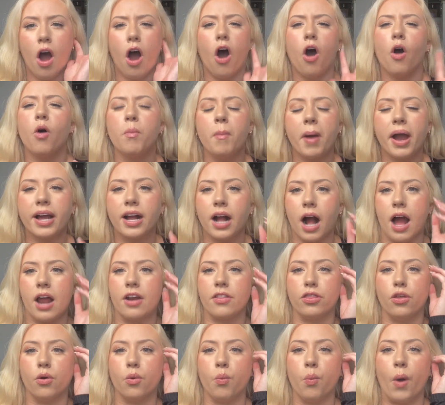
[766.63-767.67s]
Oh my
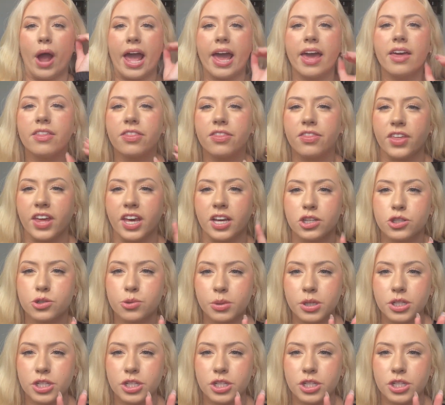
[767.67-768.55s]
god, the way things were